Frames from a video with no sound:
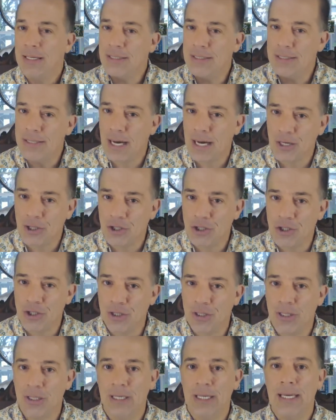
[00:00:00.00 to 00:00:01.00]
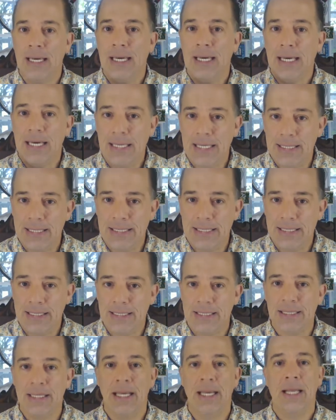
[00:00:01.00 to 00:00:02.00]
touch
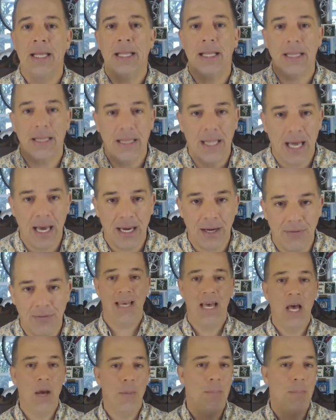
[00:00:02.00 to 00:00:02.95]
is life.